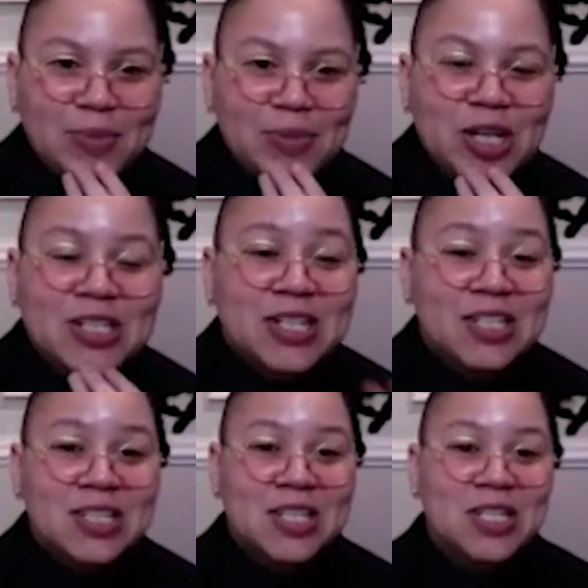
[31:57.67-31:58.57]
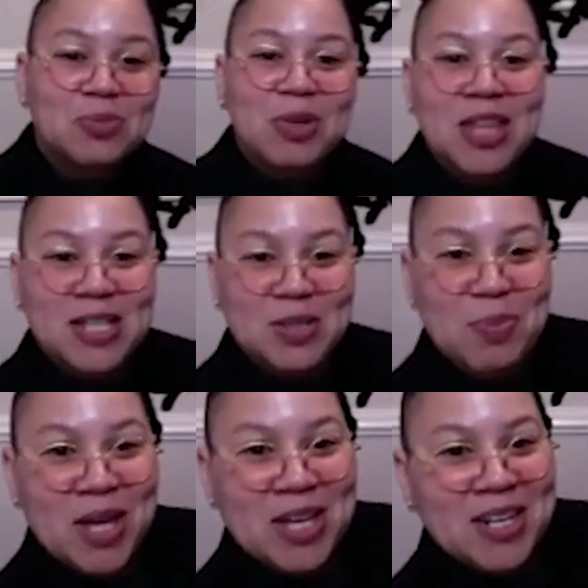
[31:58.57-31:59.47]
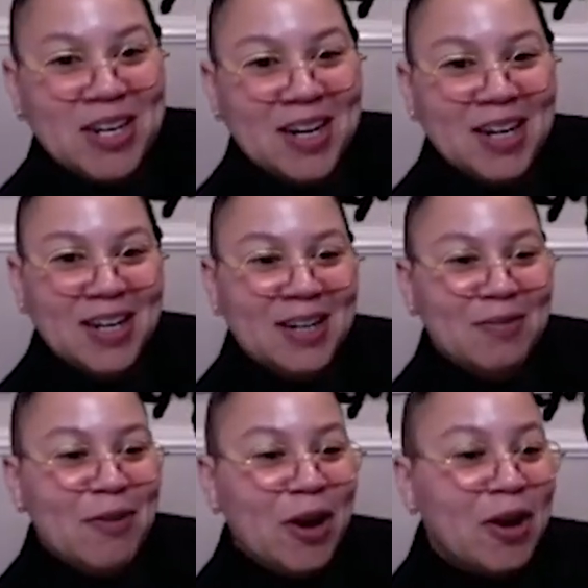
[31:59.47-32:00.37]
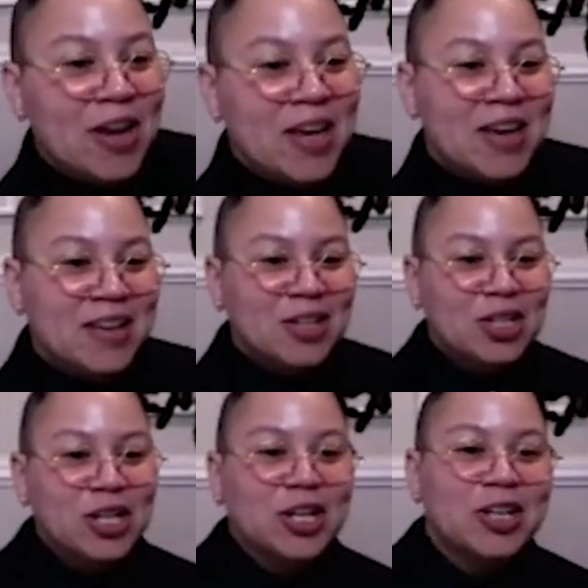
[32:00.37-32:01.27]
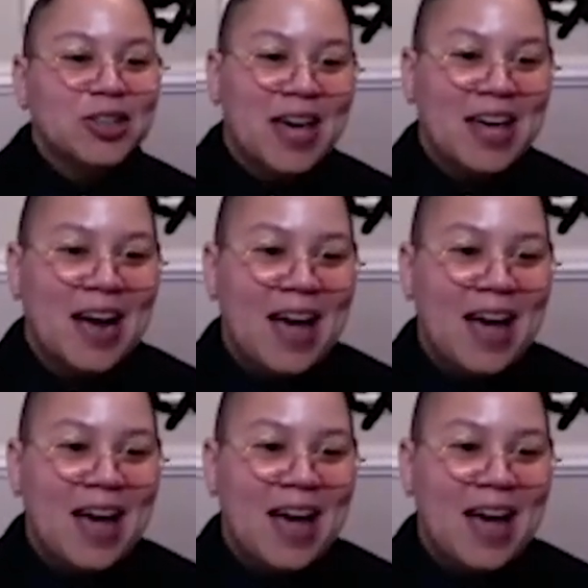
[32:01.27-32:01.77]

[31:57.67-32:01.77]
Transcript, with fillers: Jessica has teased me that it's been very clear that I